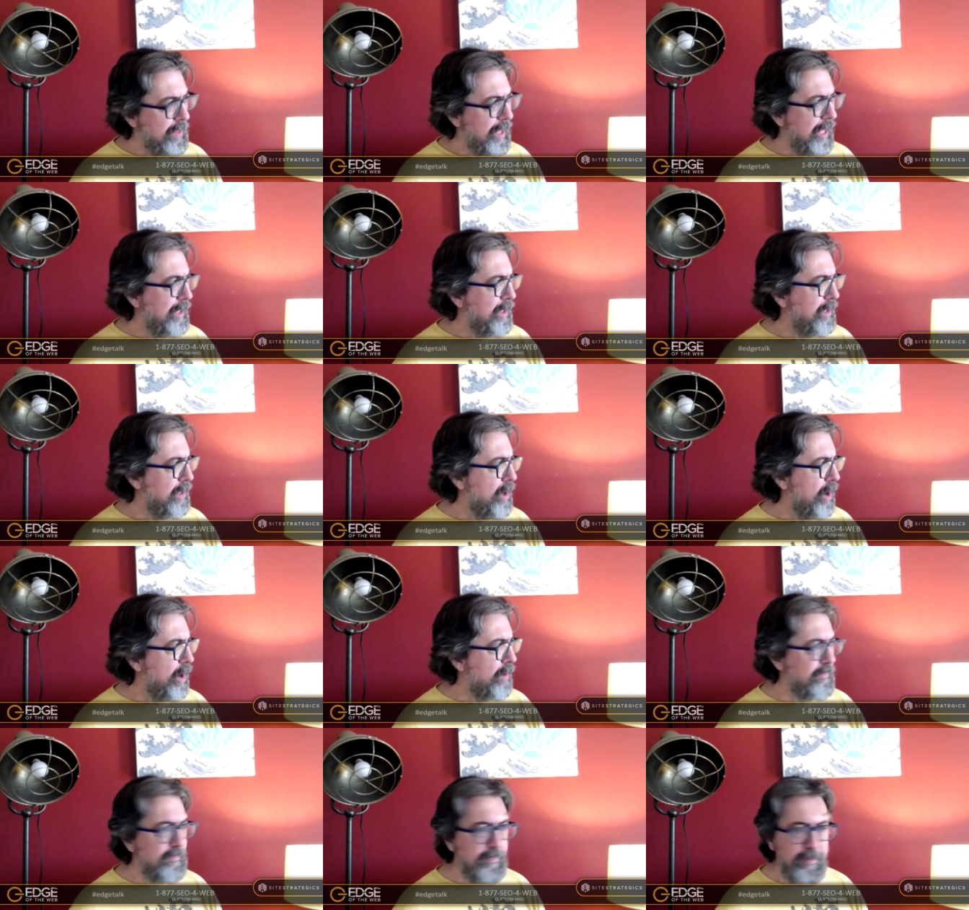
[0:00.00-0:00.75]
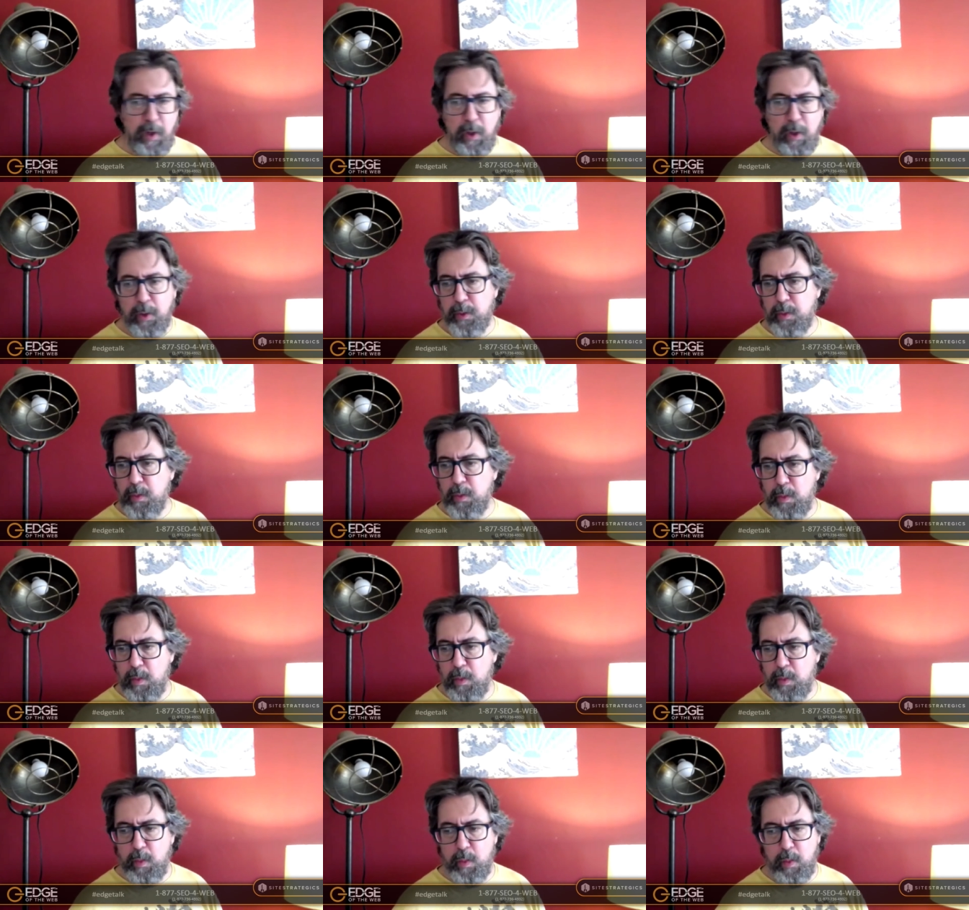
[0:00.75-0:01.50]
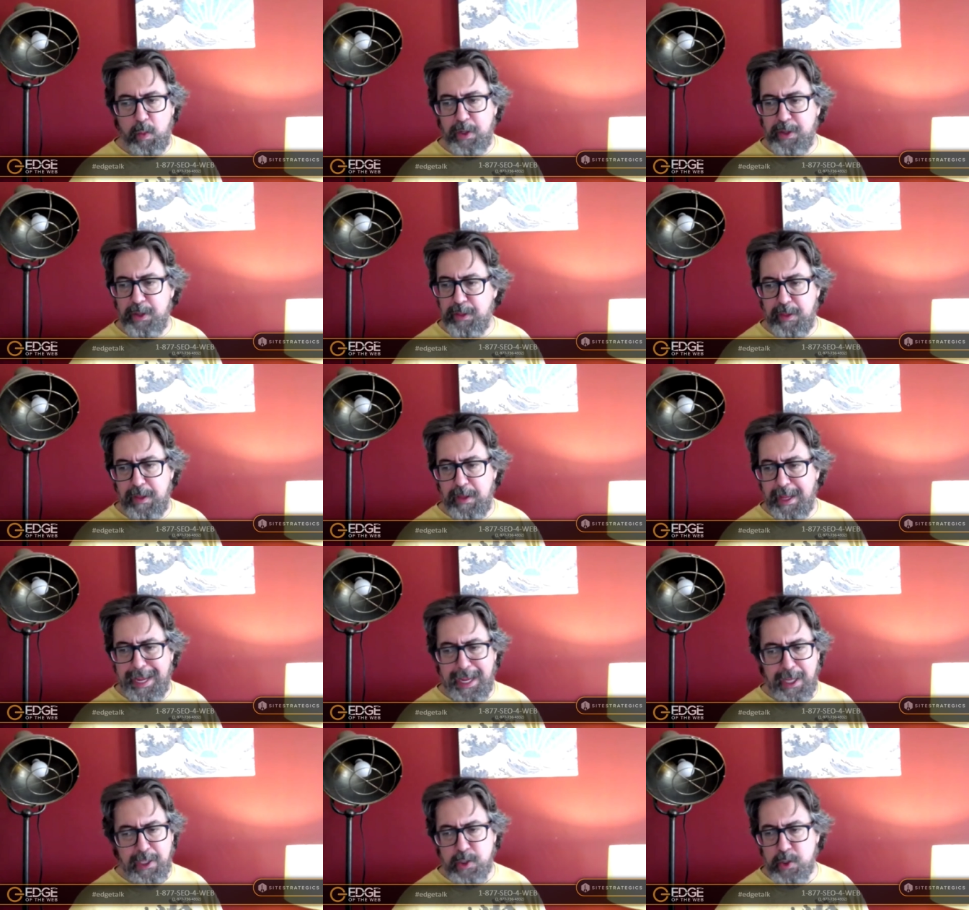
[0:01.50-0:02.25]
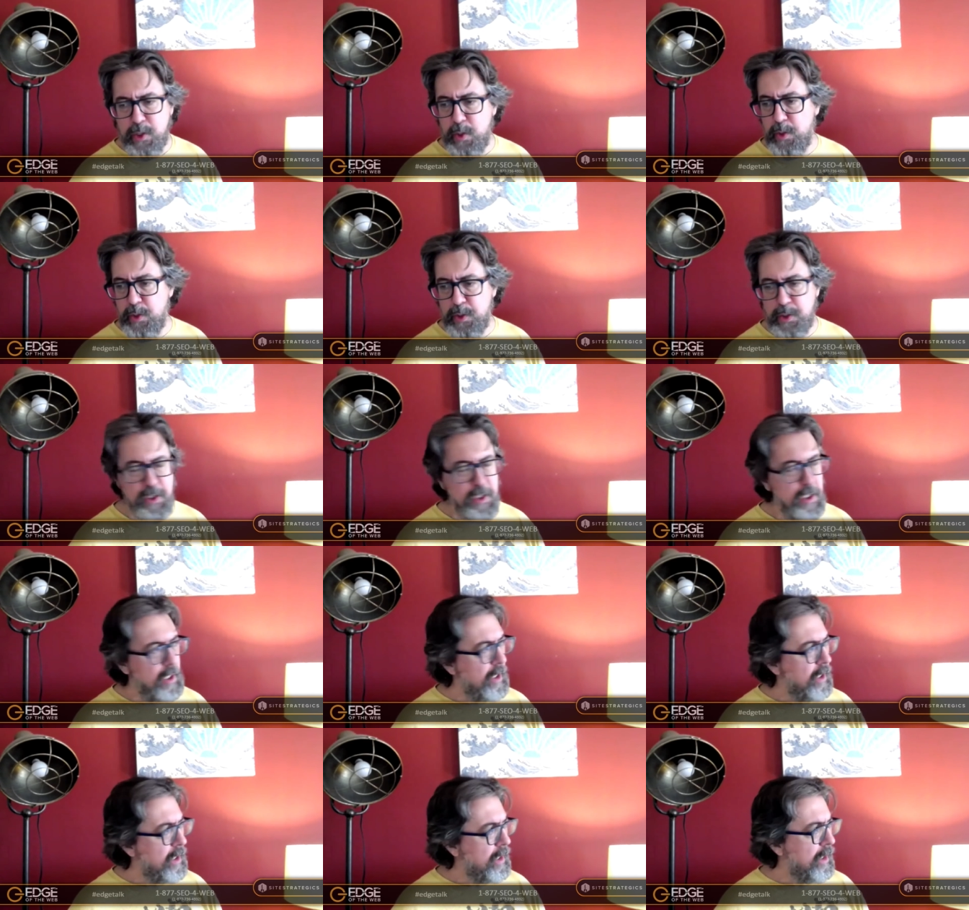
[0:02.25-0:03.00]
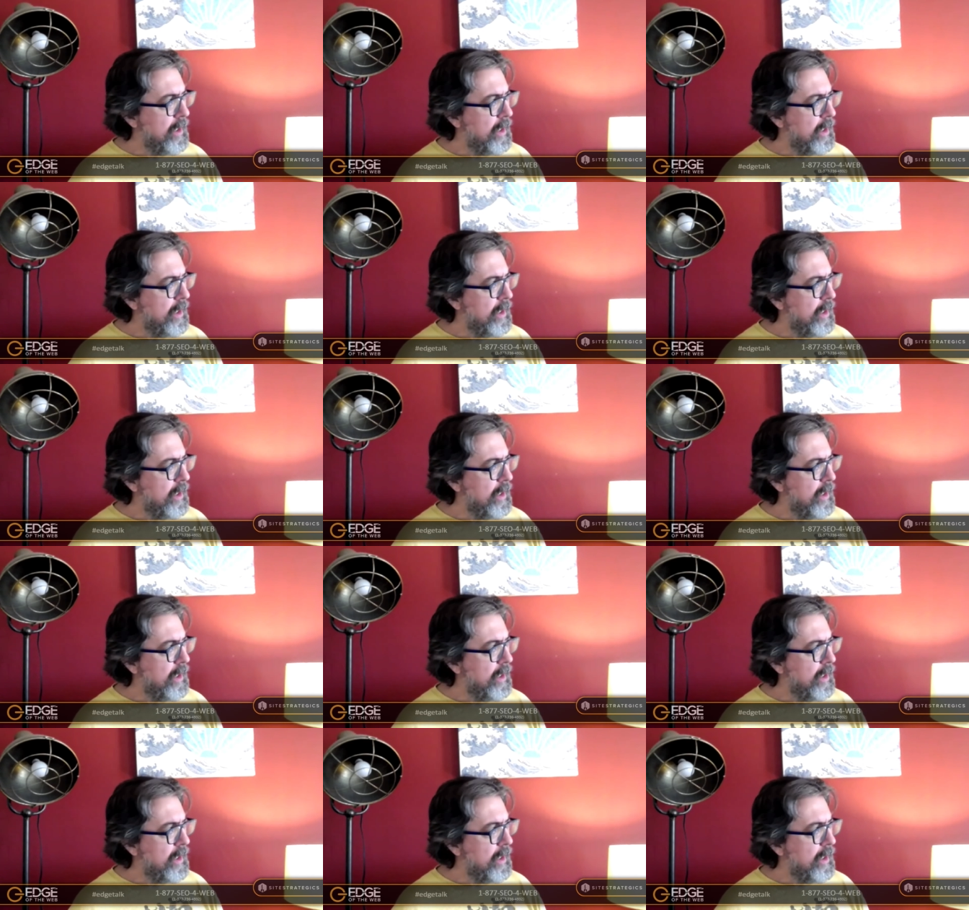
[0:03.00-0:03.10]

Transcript: that are filled with answers